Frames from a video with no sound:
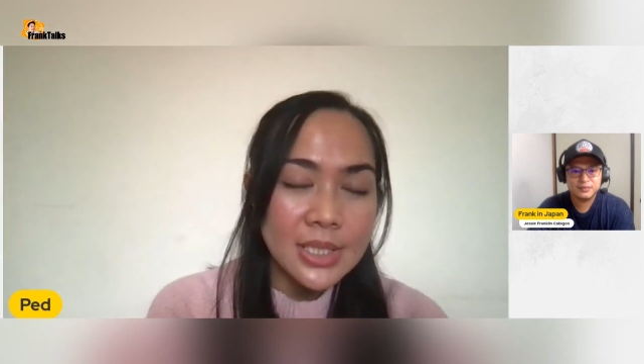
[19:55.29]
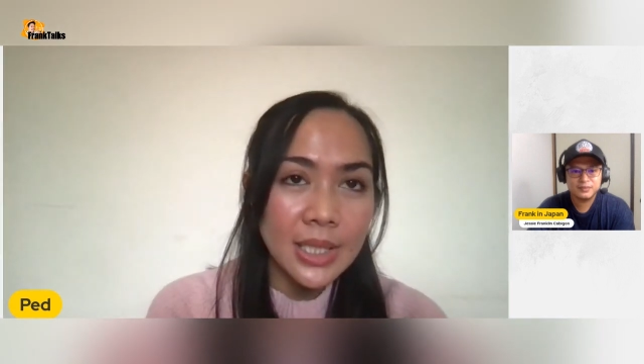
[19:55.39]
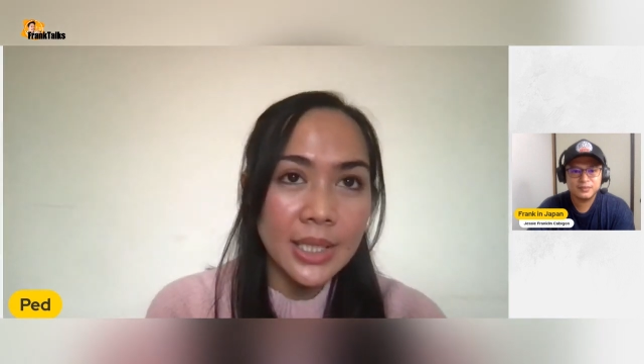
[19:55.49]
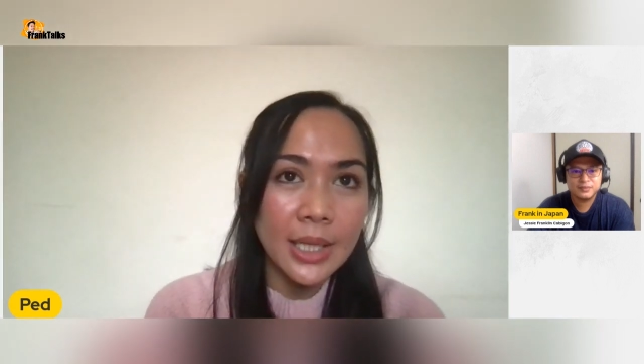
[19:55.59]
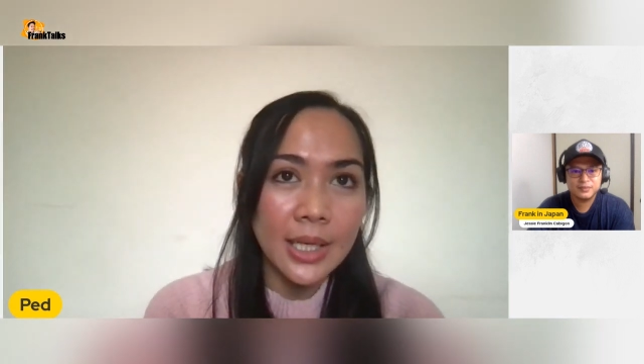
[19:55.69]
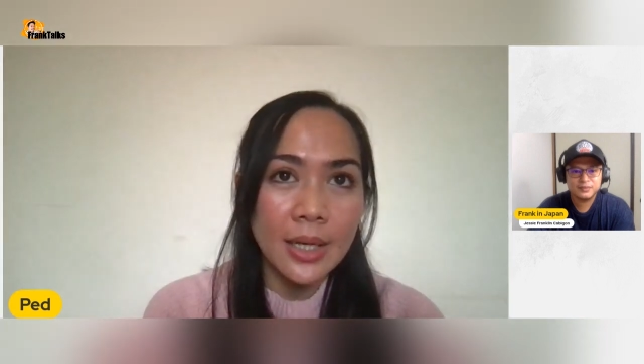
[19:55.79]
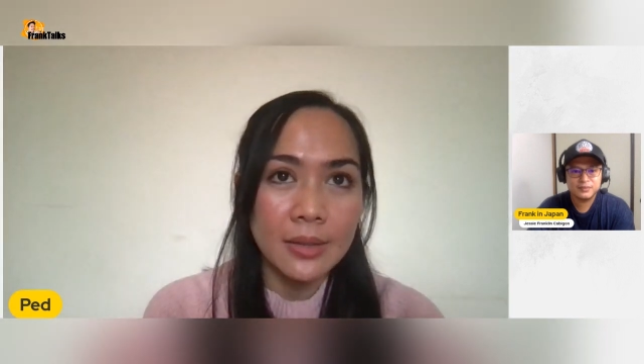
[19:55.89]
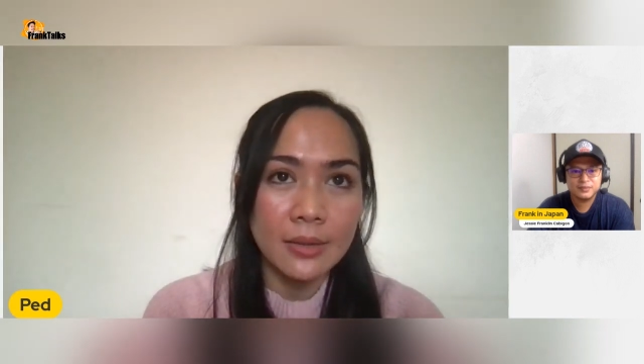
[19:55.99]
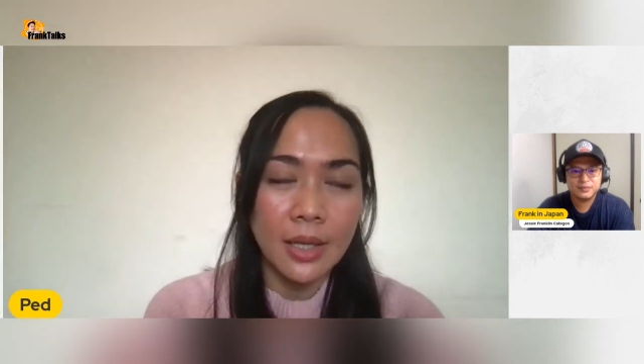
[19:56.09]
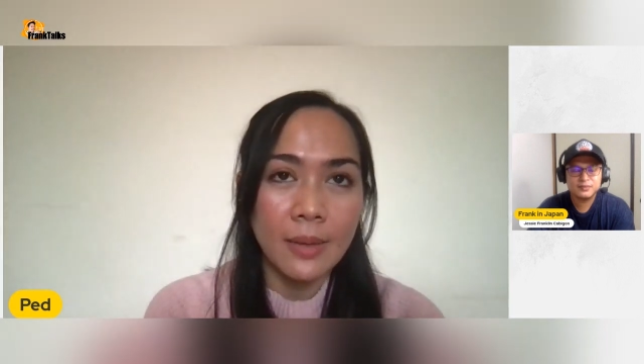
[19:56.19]
It's like
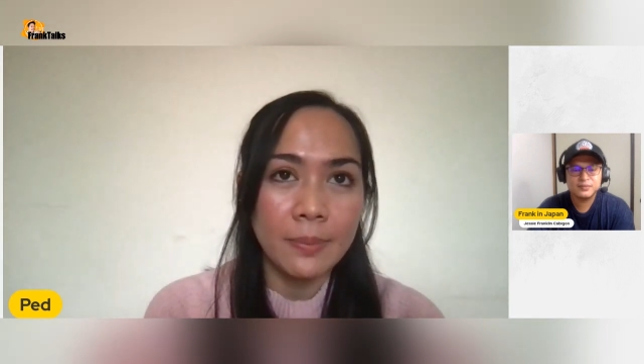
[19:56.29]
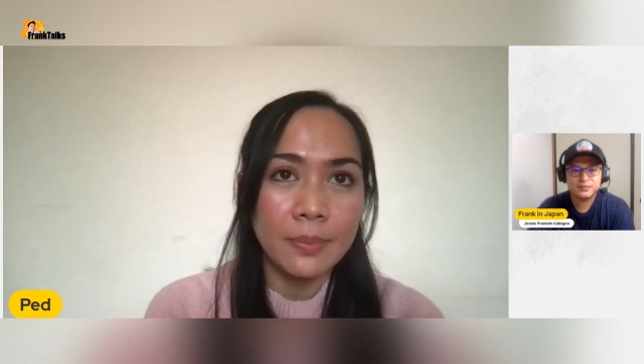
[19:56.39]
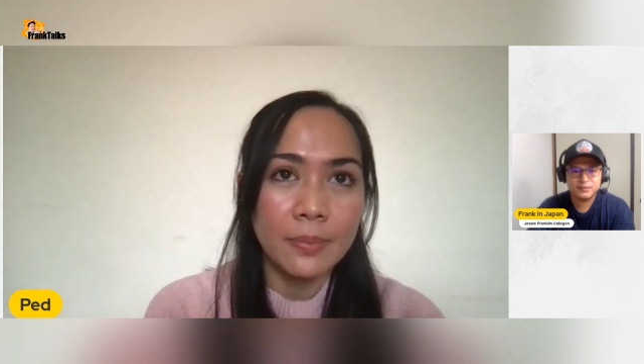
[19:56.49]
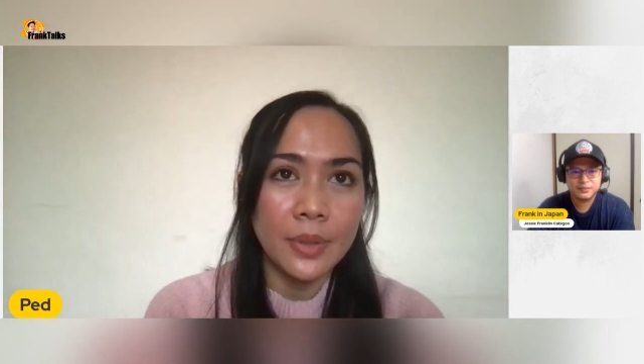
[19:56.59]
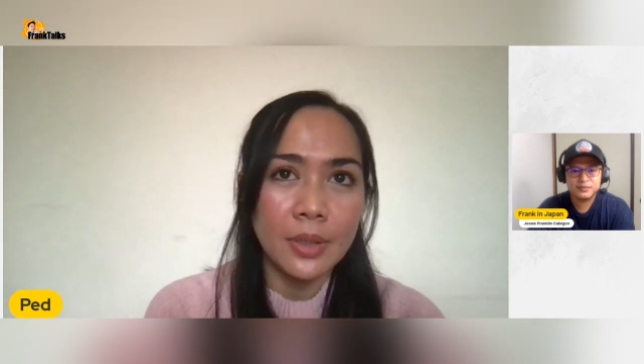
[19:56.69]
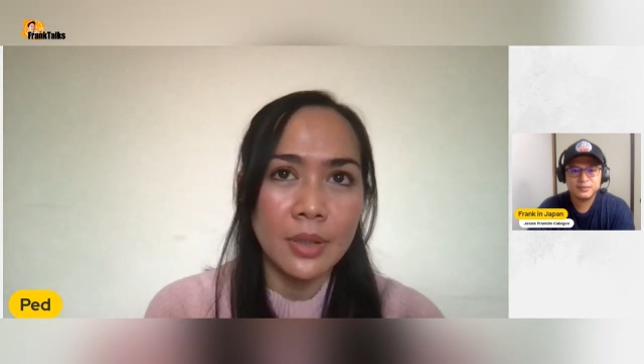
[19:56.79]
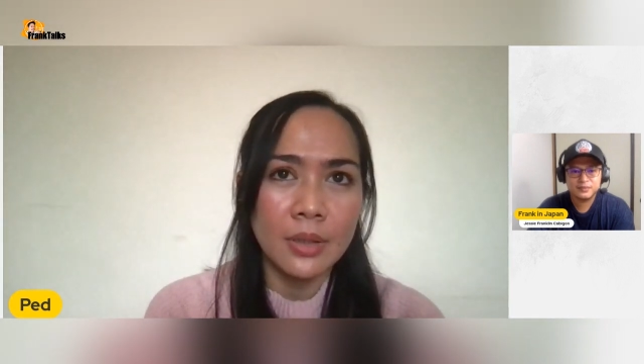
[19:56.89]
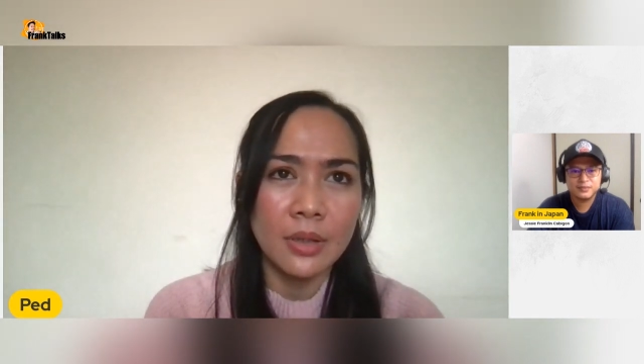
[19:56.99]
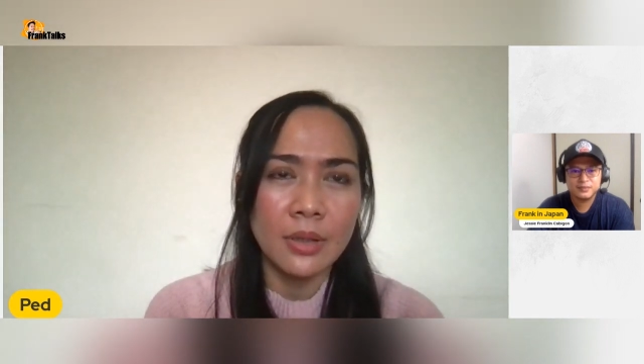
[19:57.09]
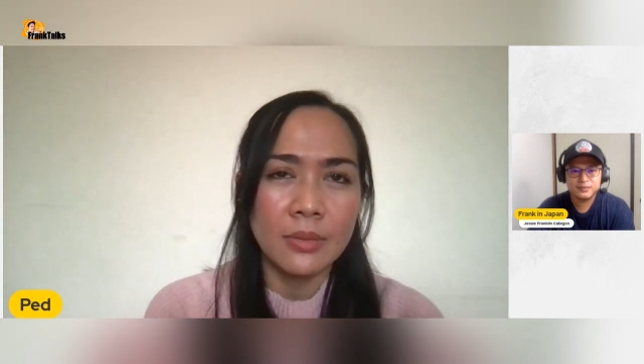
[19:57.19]
an
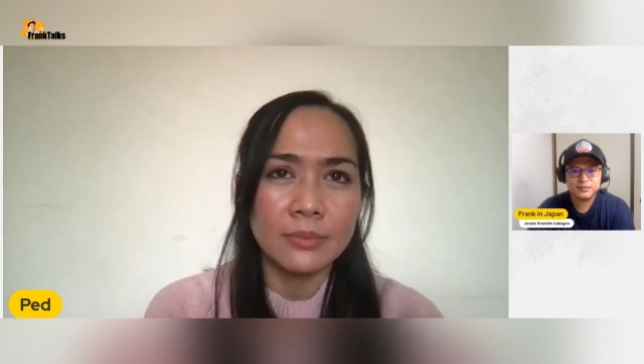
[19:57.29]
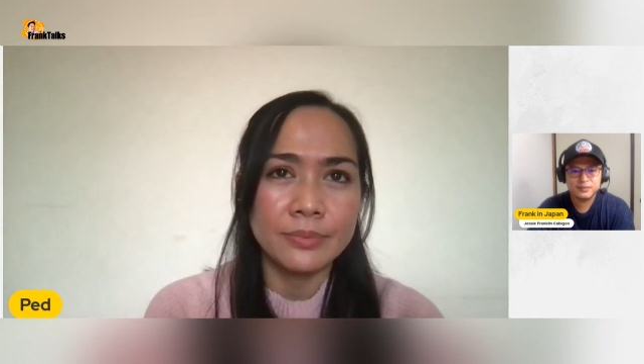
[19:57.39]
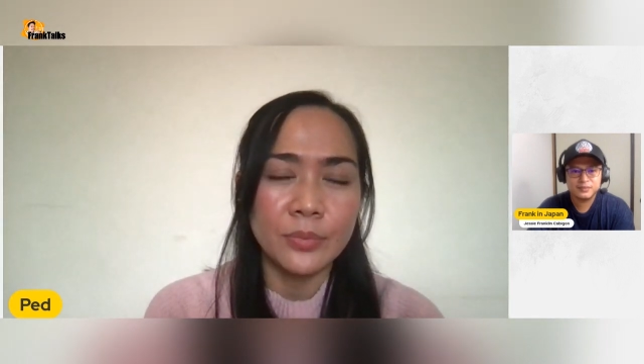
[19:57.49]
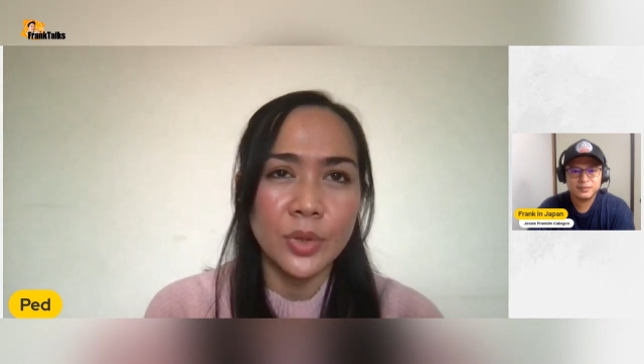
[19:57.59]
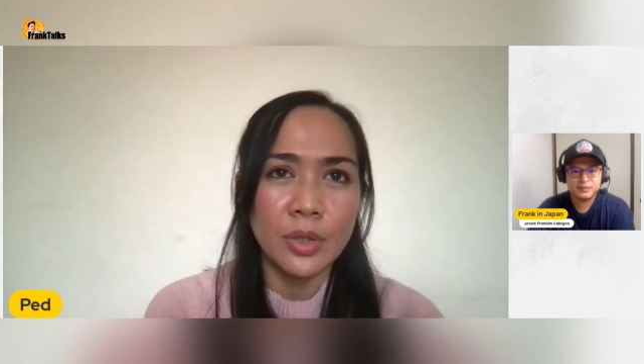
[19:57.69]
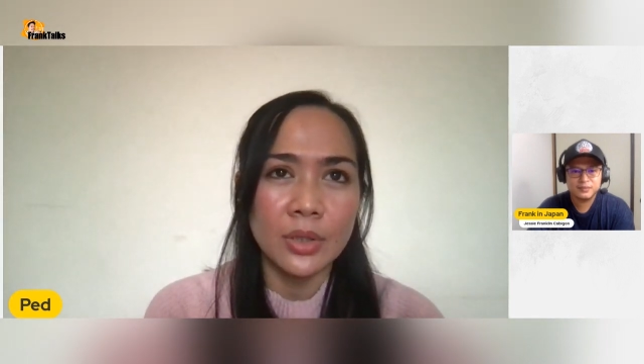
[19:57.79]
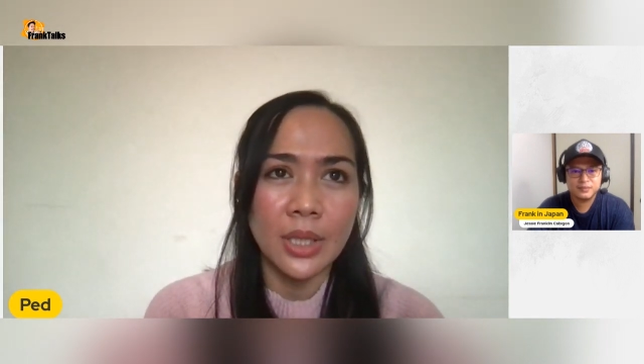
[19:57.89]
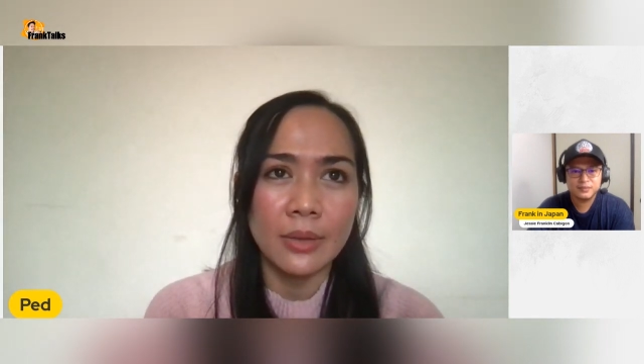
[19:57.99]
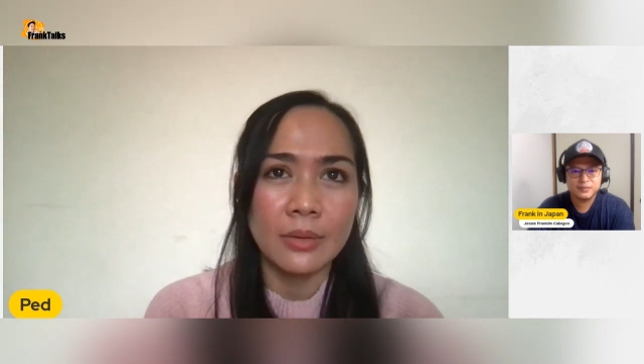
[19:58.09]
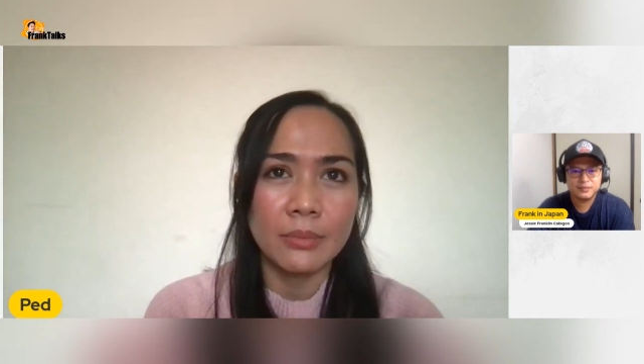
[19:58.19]
what you call
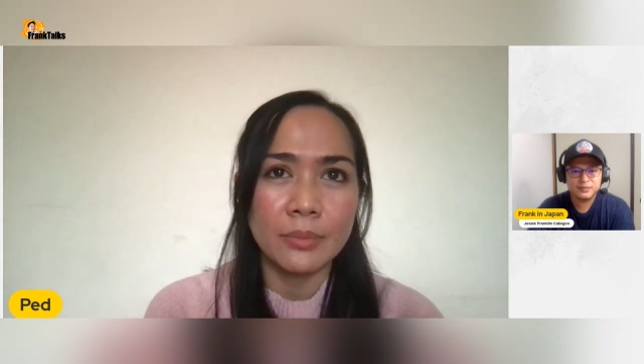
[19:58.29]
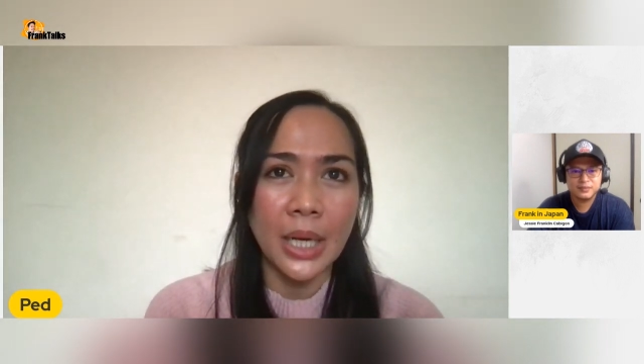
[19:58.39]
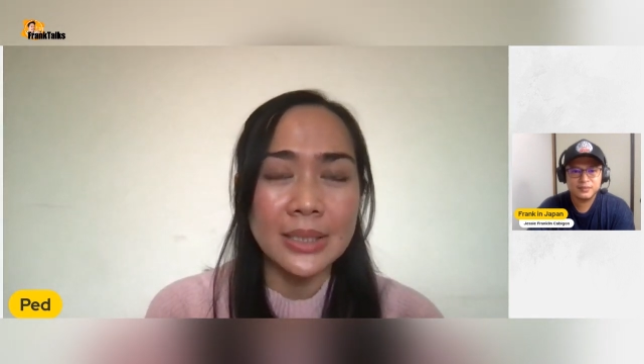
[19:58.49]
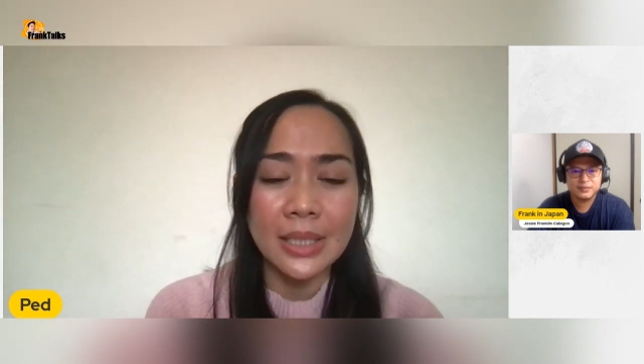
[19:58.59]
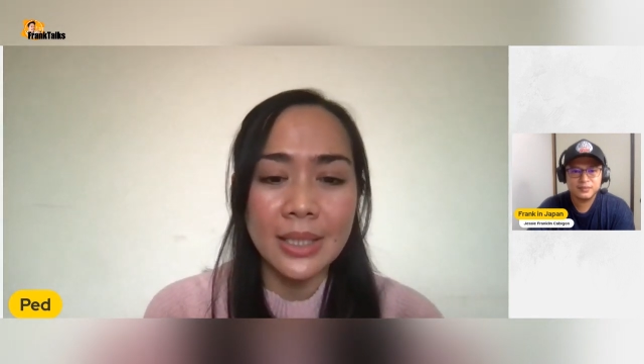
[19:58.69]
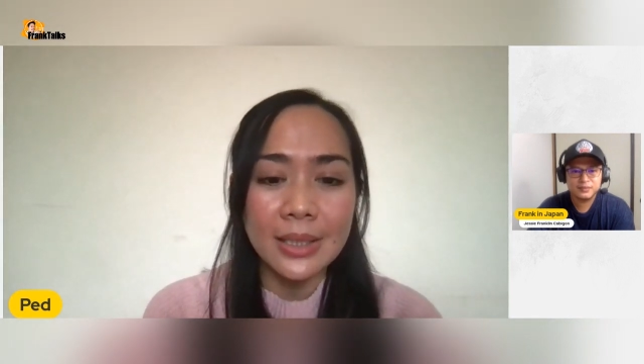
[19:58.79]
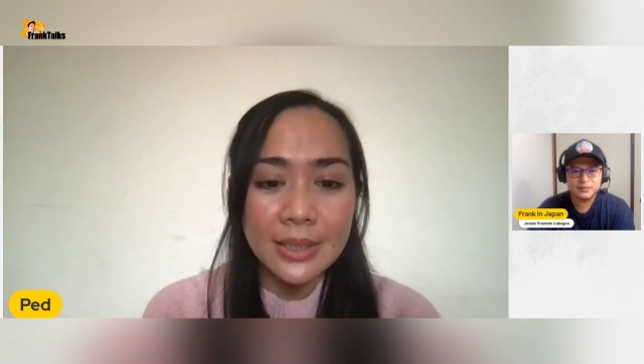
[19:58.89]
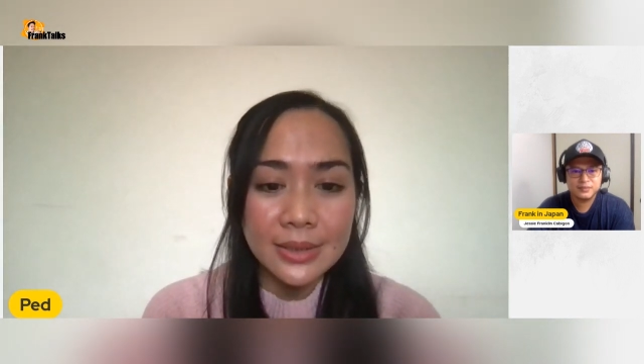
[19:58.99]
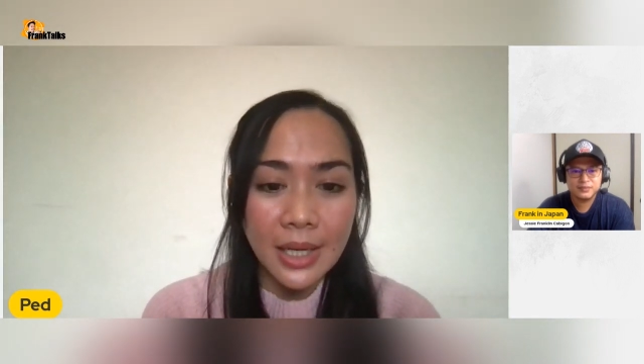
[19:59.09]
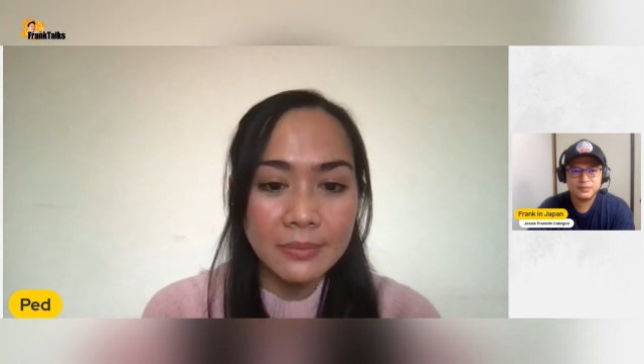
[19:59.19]
that? Practical
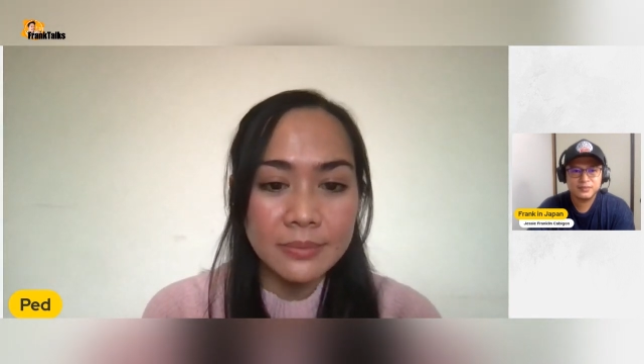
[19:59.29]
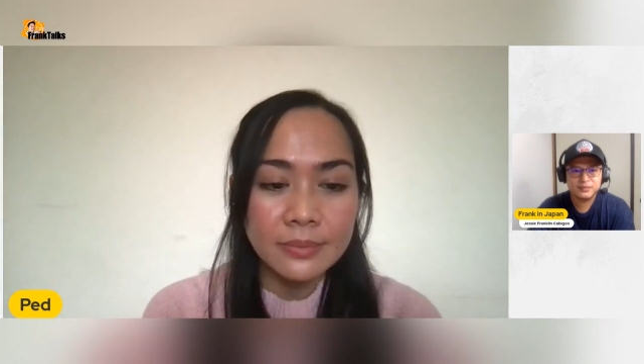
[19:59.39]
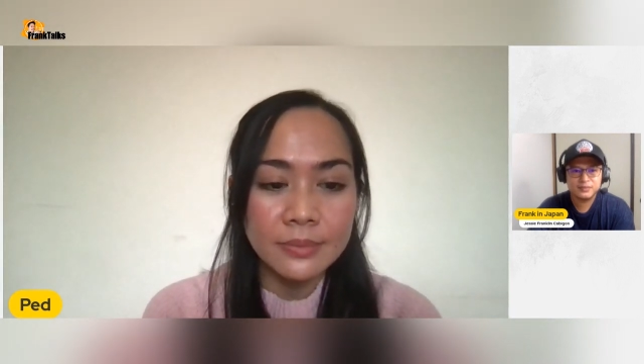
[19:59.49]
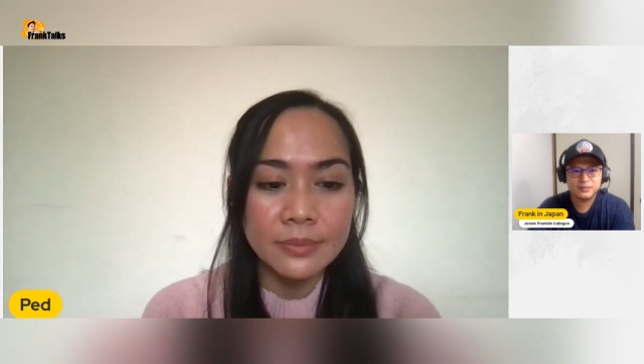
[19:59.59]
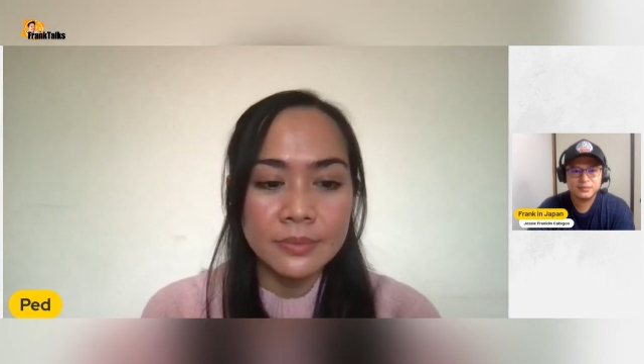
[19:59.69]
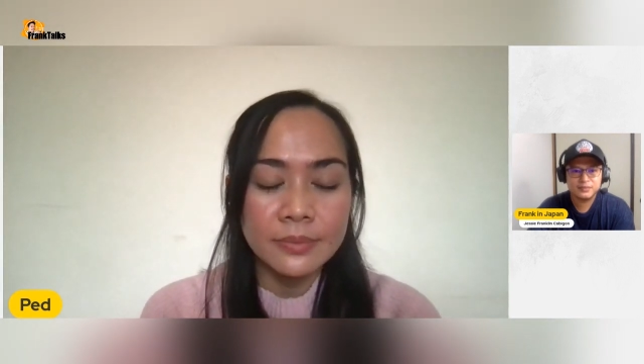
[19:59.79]
exam.